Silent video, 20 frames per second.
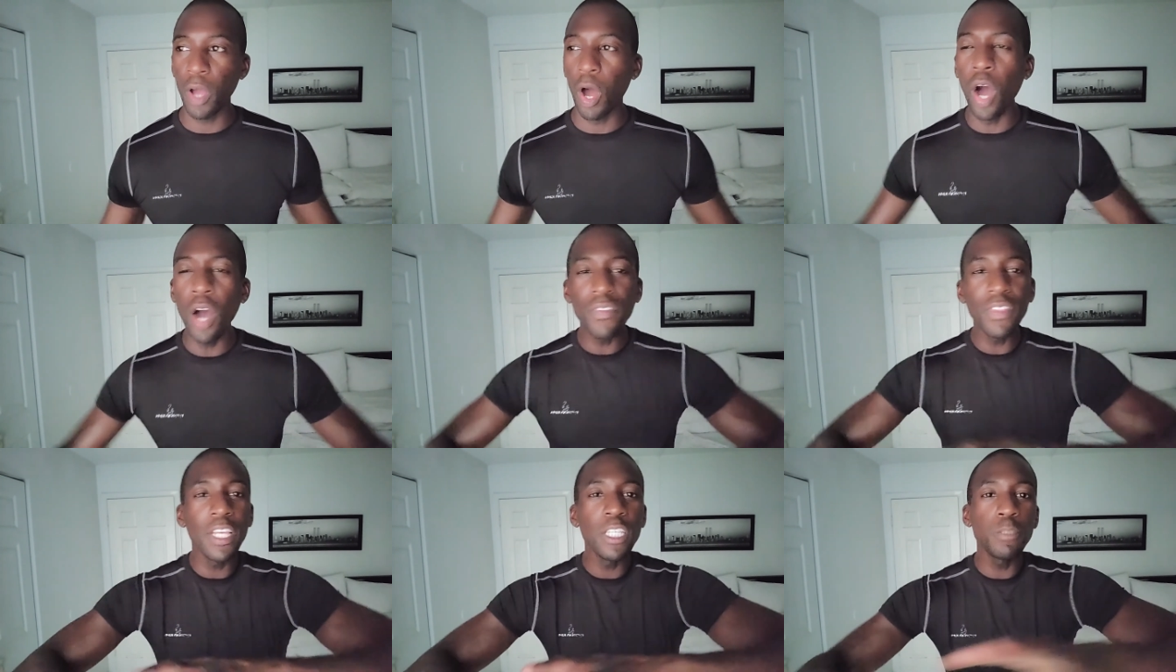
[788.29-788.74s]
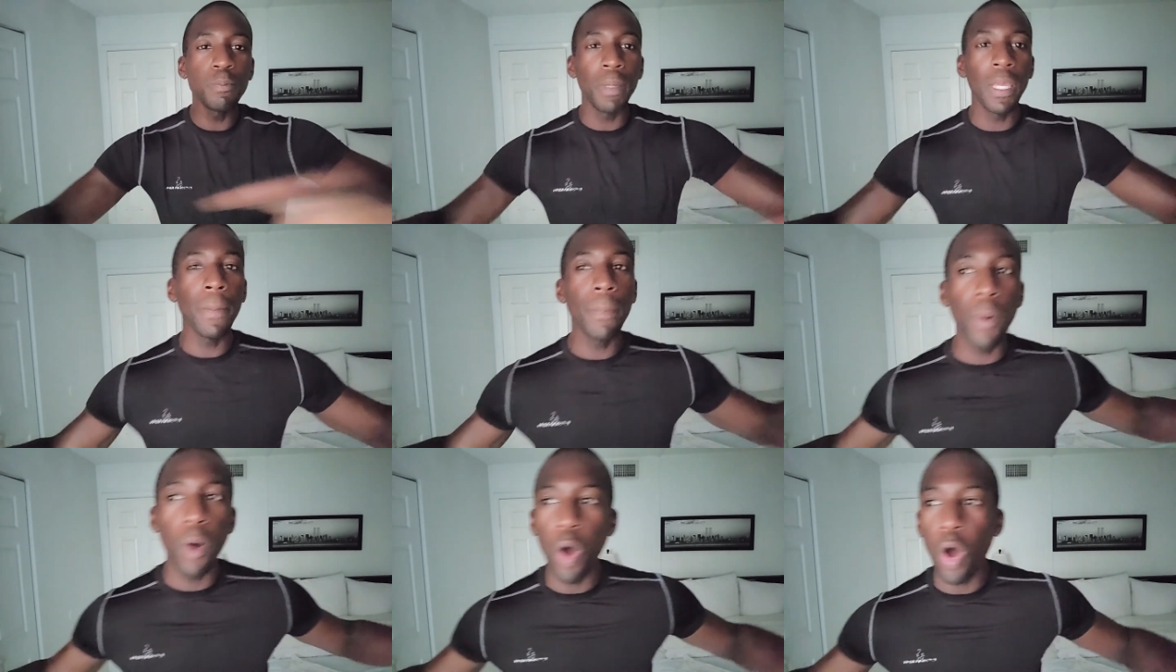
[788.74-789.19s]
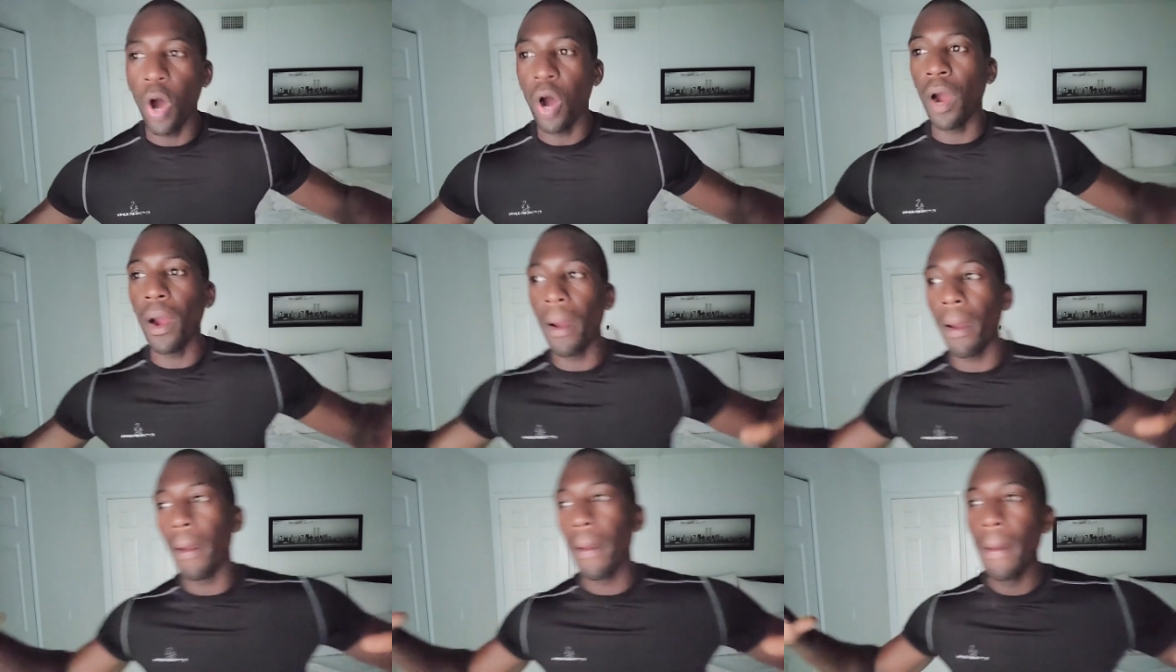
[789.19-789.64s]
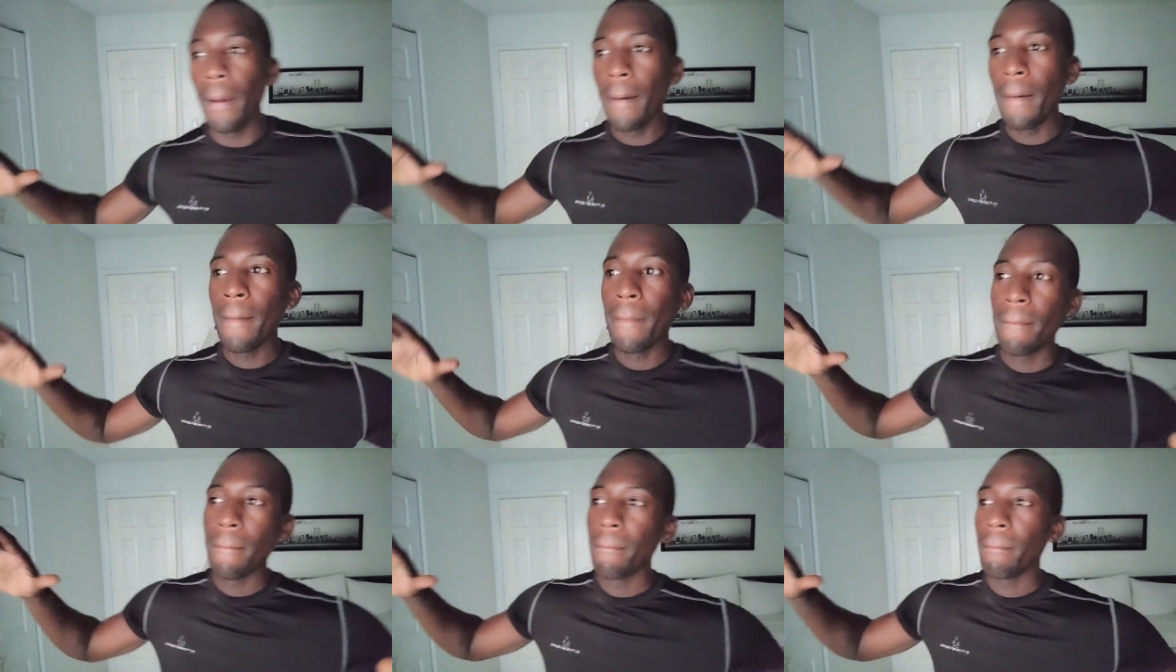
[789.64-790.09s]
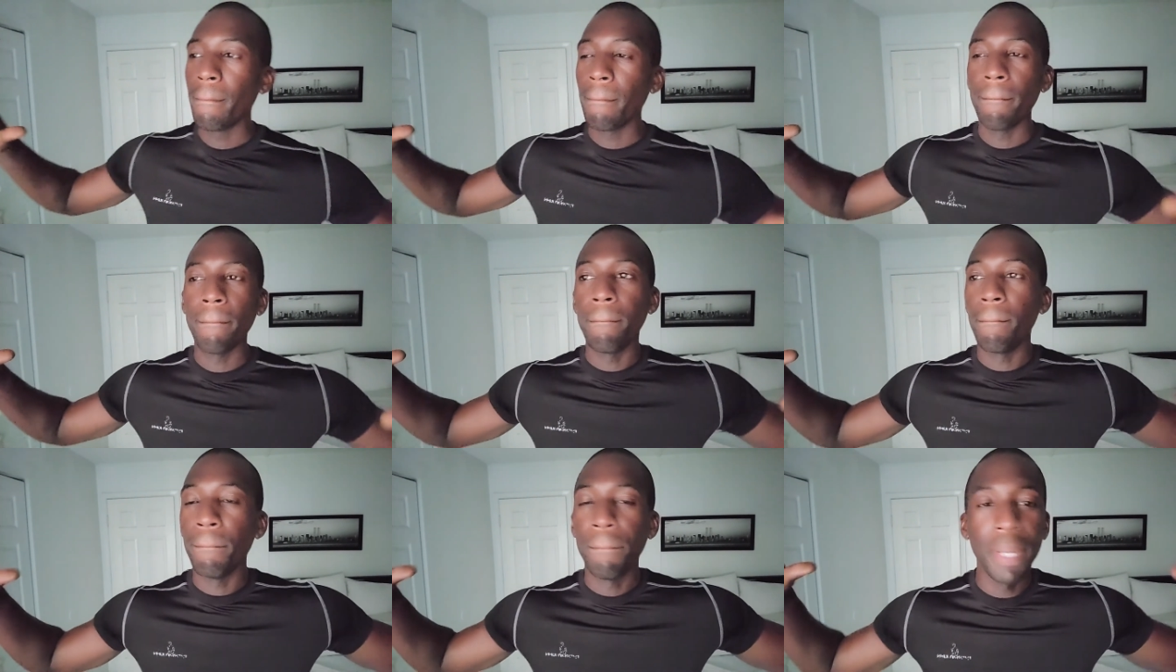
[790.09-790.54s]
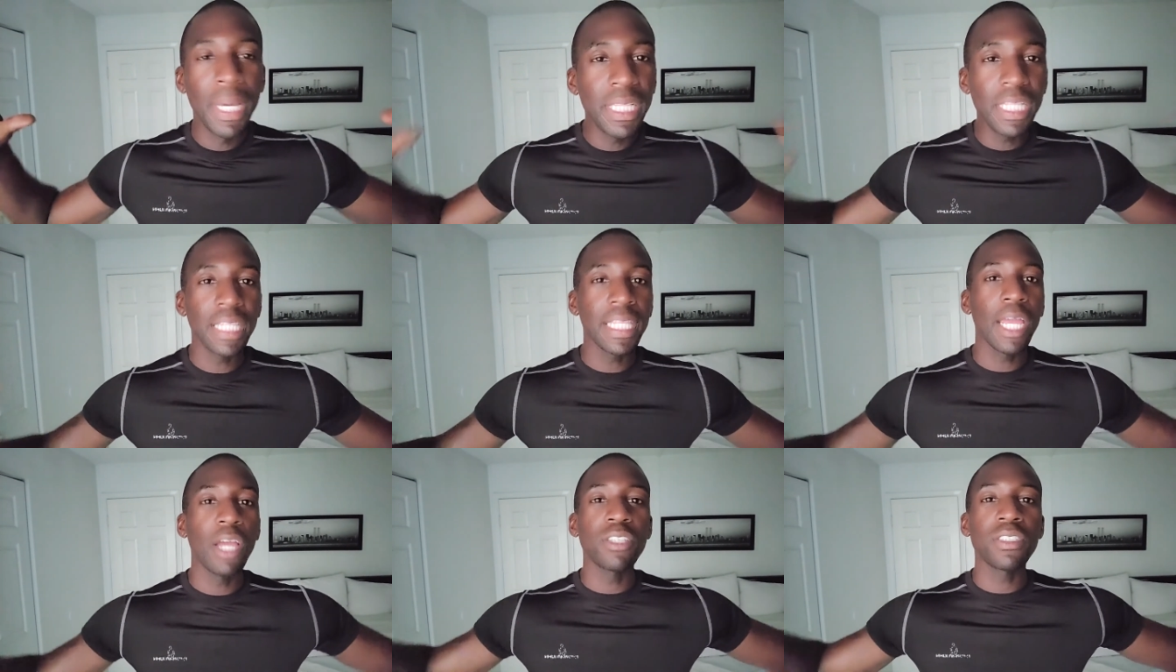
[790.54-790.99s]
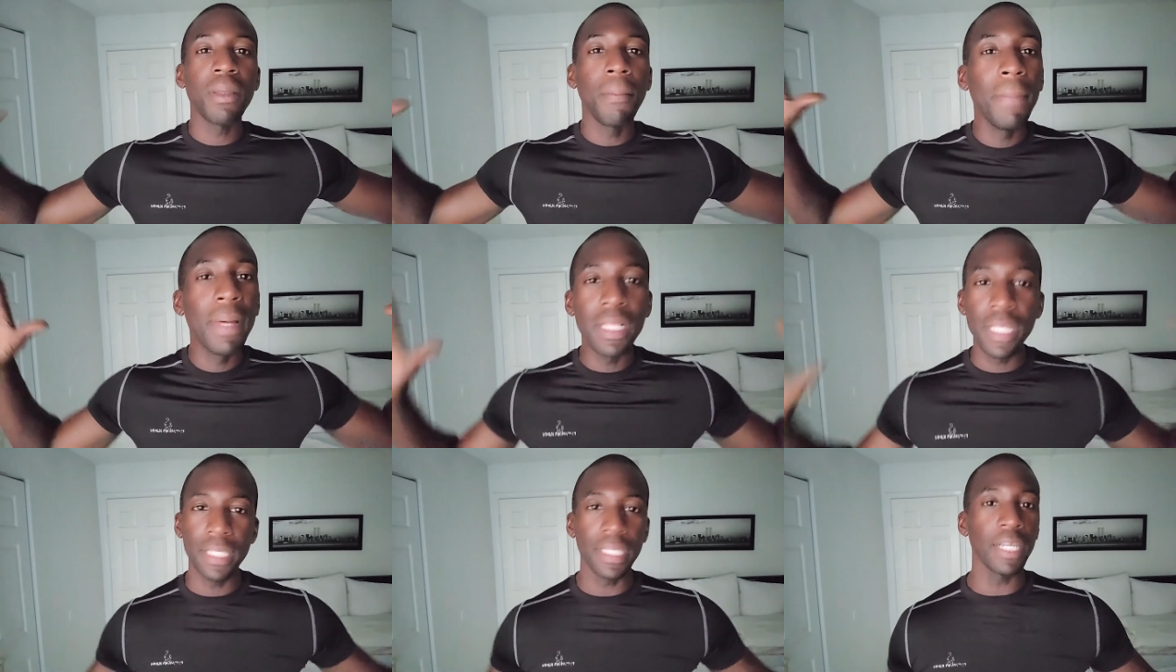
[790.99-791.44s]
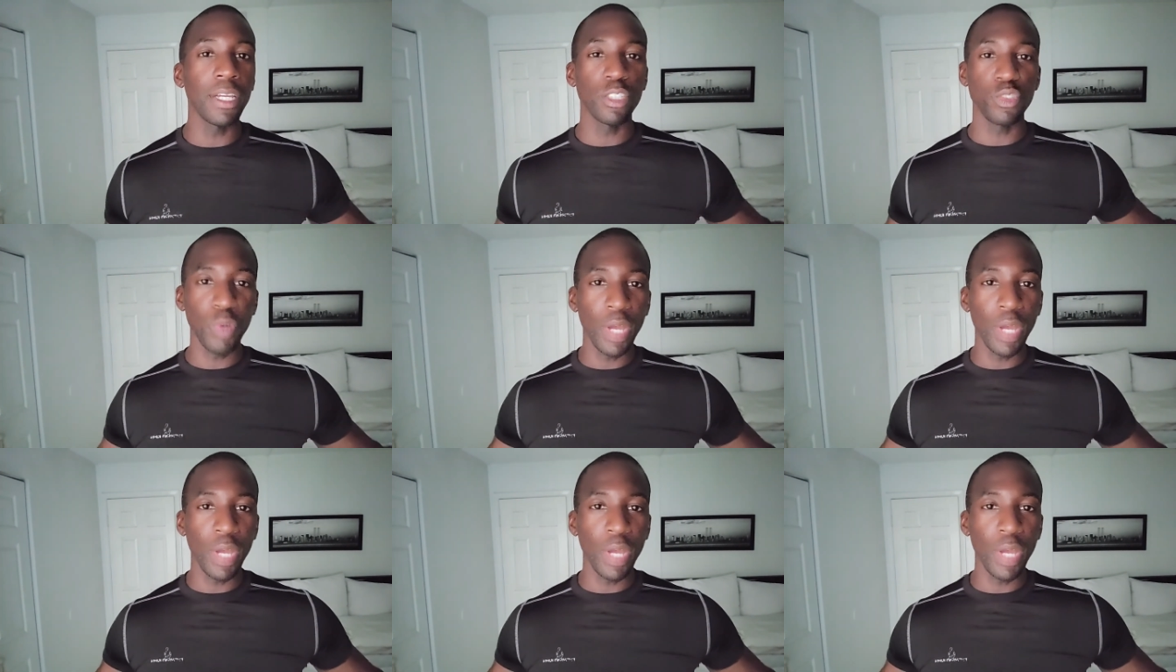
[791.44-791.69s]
All these people are billionaires and millionaires,